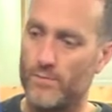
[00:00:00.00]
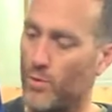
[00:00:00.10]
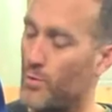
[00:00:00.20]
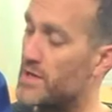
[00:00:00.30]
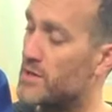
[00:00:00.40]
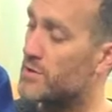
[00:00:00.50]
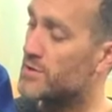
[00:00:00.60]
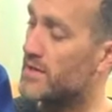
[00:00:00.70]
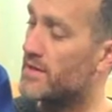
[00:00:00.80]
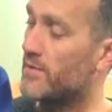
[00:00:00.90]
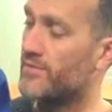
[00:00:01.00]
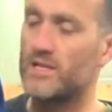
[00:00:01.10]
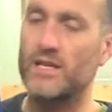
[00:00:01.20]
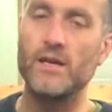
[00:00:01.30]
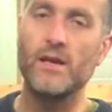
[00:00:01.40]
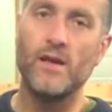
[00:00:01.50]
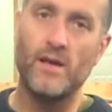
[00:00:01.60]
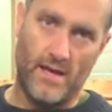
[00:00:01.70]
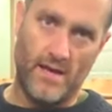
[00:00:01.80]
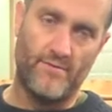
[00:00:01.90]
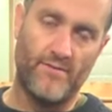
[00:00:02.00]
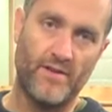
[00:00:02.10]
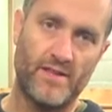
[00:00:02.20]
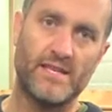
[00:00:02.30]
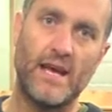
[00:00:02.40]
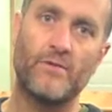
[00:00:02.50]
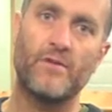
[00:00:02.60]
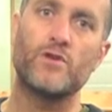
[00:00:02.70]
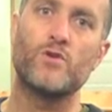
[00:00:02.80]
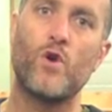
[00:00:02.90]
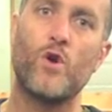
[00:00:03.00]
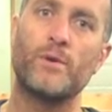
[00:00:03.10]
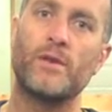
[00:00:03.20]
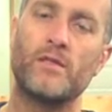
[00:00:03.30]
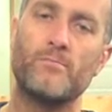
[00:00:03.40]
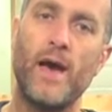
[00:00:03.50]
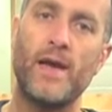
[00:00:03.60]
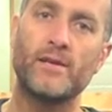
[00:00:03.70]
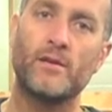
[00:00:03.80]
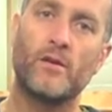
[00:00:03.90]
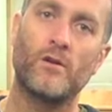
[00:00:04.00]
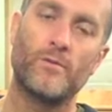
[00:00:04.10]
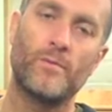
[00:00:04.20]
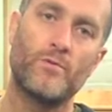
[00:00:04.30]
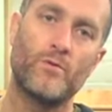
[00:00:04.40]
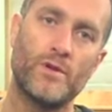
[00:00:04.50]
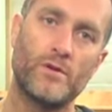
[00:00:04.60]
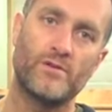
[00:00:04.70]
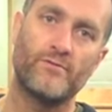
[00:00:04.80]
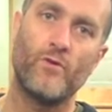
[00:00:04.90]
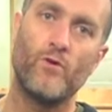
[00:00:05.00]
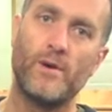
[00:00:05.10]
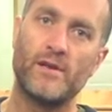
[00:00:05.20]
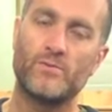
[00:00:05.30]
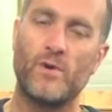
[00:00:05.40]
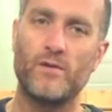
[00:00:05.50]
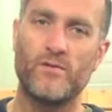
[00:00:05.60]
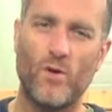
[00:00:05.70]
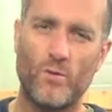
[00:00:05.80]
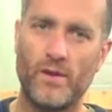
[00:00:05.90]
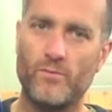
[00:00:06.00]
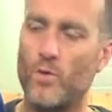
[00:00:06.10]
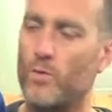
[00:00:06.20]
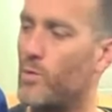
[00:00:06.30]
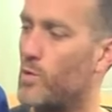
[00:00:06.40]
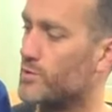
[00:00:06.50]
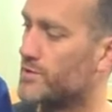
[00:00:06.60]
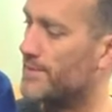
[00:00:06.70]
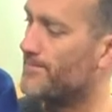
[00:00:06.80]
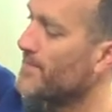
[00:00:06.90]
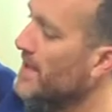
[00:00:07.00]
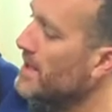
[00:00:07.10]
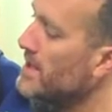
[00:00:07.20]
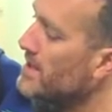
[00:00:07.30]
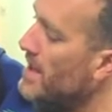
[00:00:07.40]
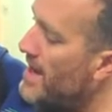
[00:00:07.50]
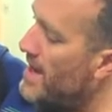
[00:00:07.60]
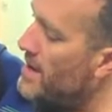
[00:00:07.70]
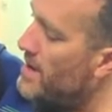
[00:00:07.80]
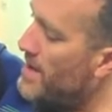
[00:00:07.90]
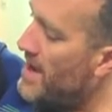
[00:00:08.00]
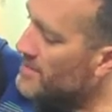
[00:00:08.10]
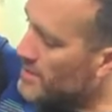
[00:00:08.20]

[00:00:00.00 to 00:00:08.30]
will be used, and then obviously further south in Europe and in the Med, a lot of the people will use a 4mm as well. You've got a bit of warm water. But having